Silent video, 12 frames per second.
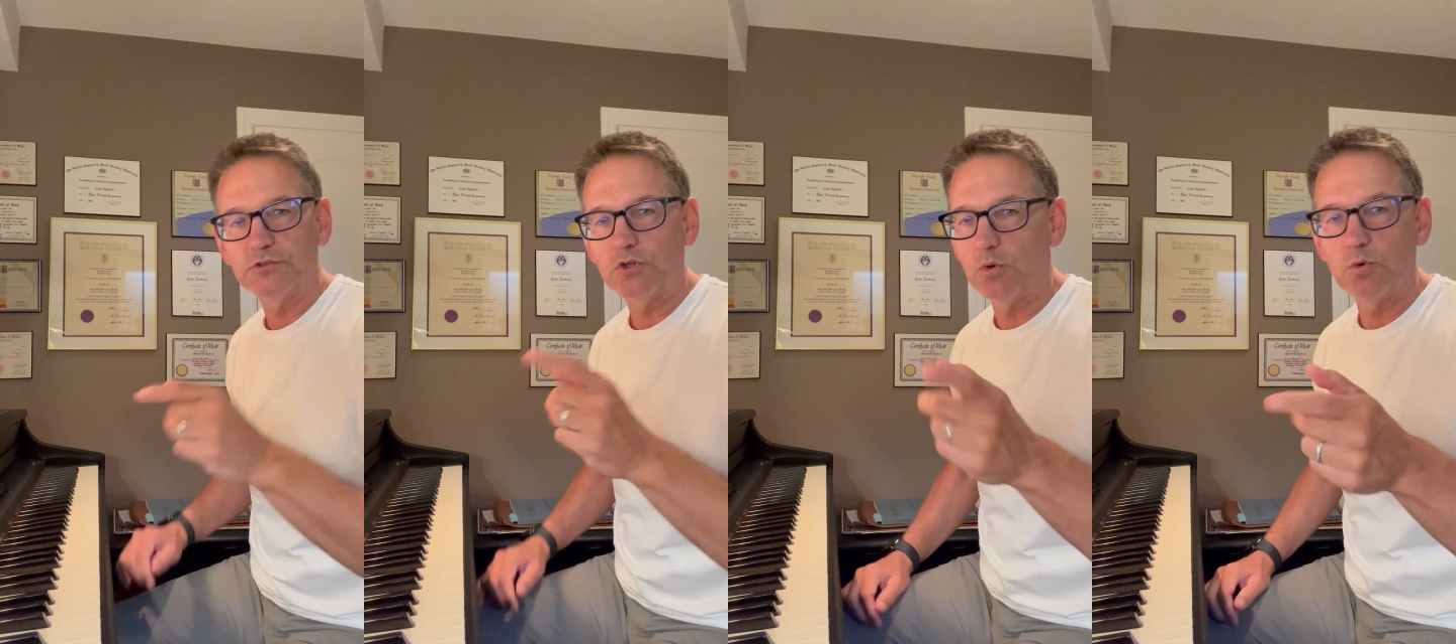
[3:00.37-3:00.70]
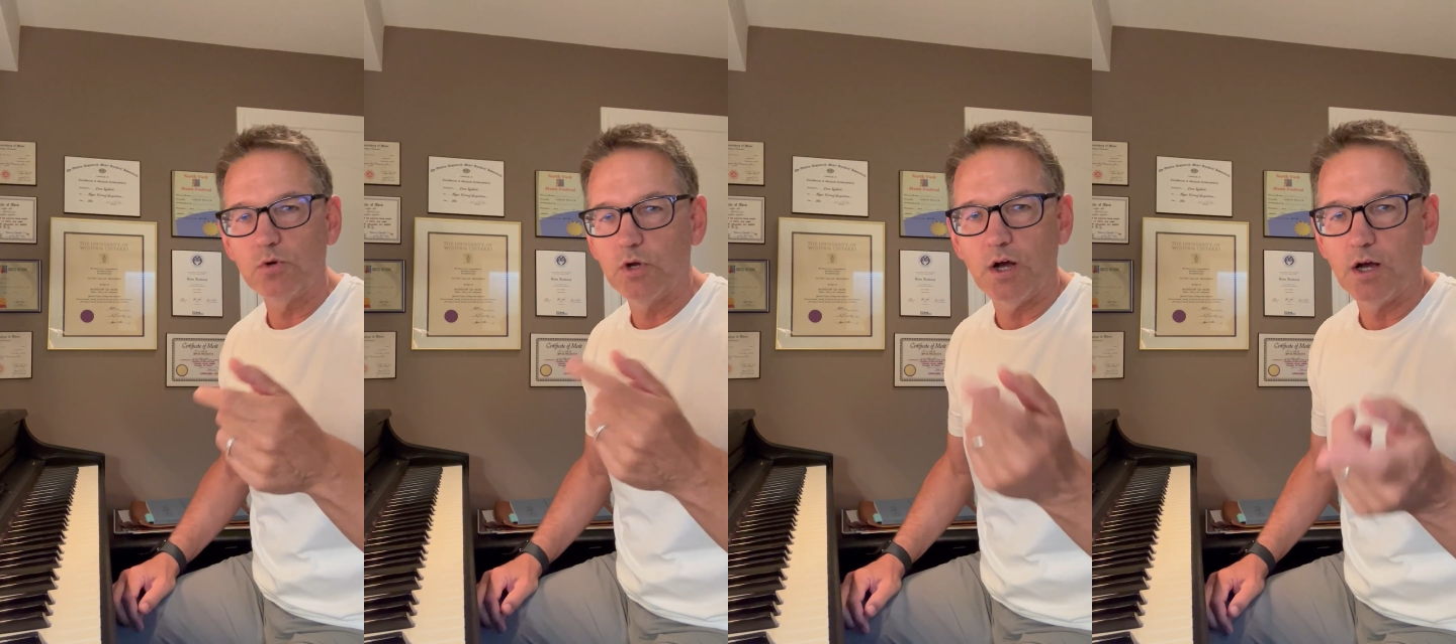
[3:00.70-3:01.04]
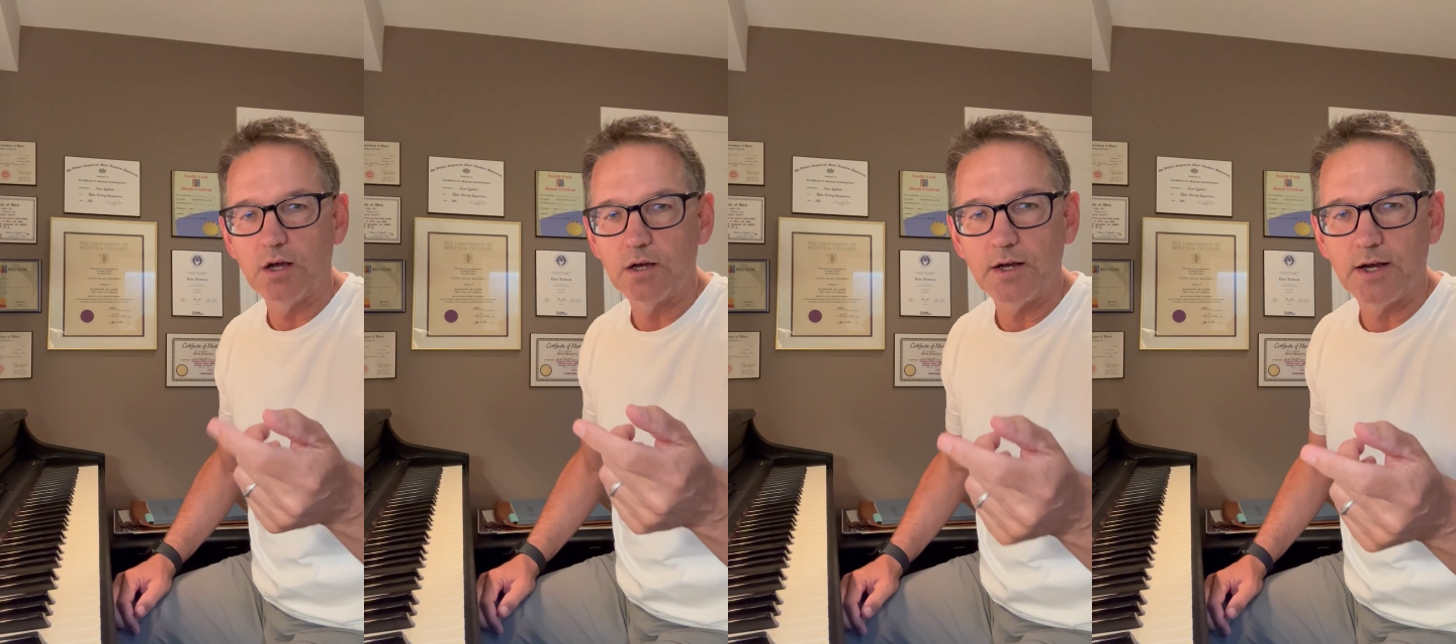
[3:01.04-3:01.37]
go
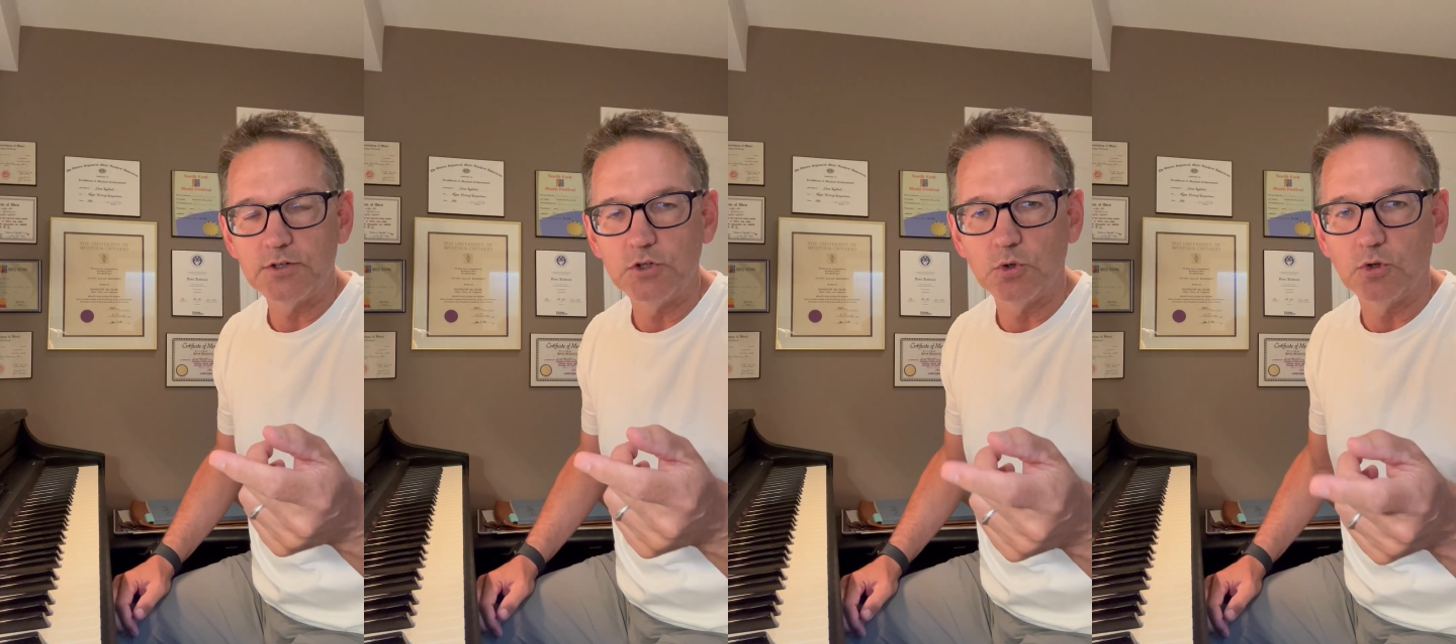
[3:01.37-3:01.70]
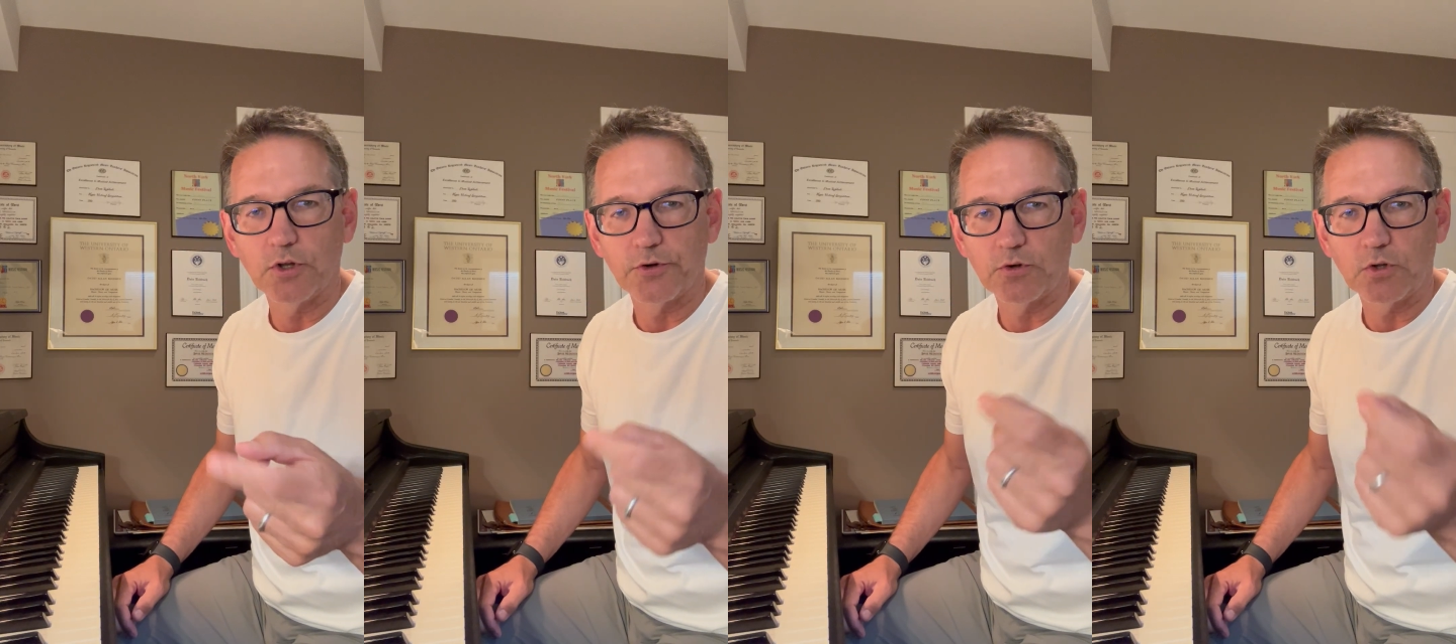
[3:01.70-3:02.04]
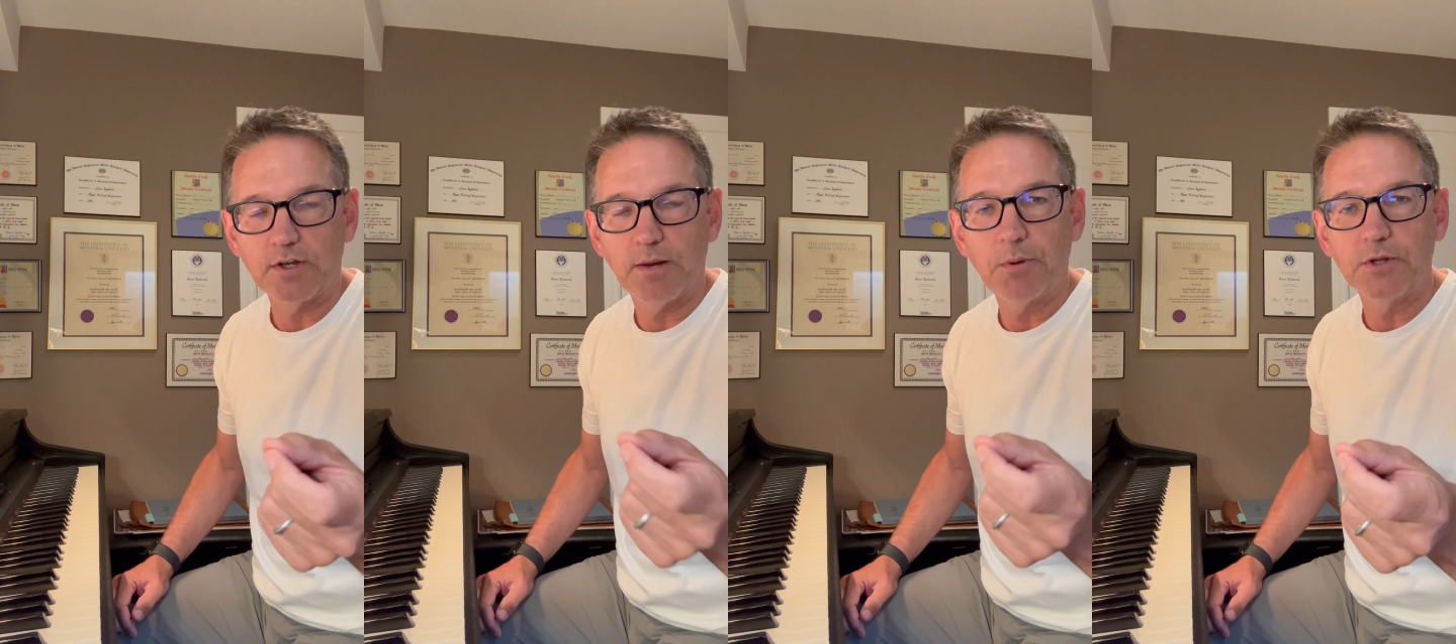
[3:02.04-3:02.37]
Google it or
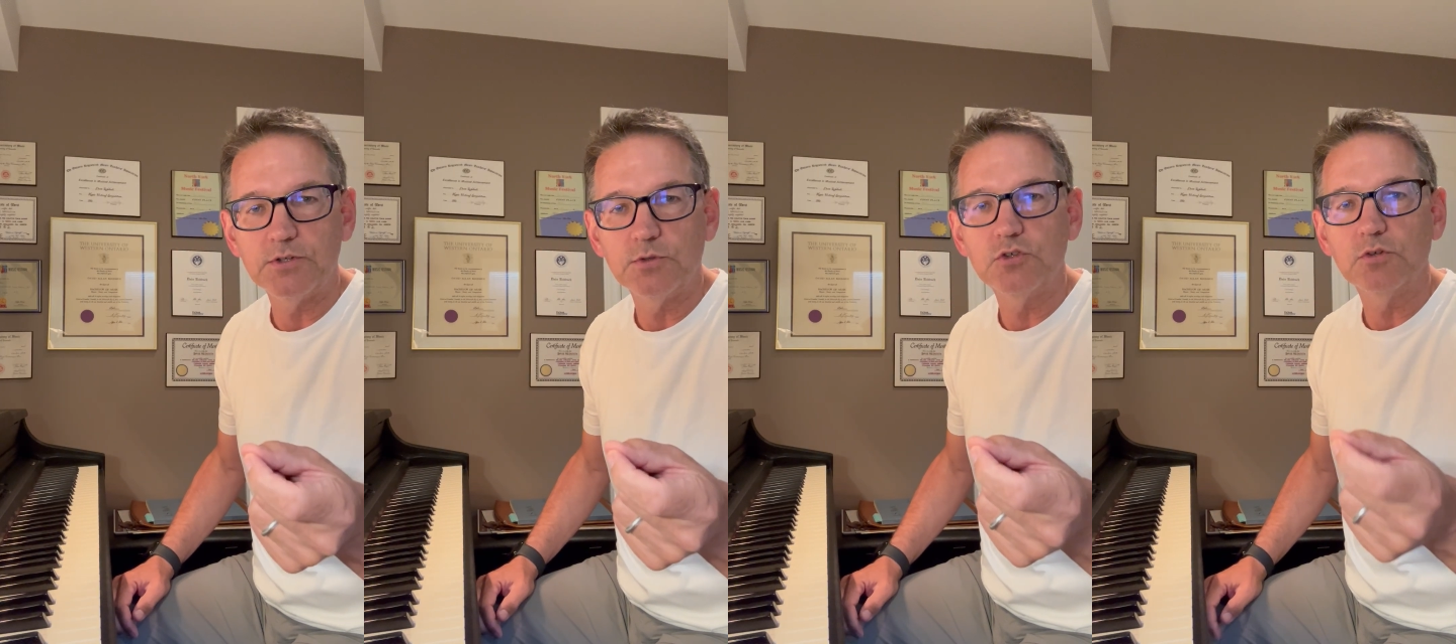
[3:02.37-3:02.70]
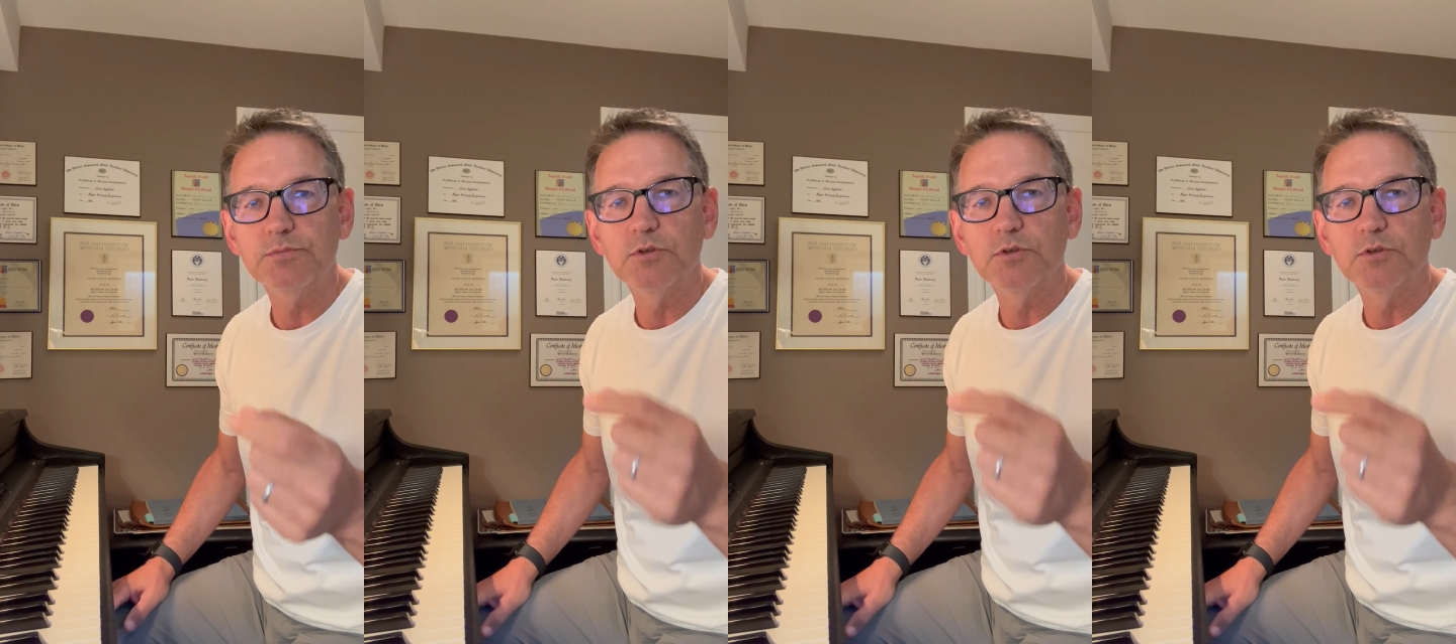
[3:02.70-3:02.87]
look up on YouTube.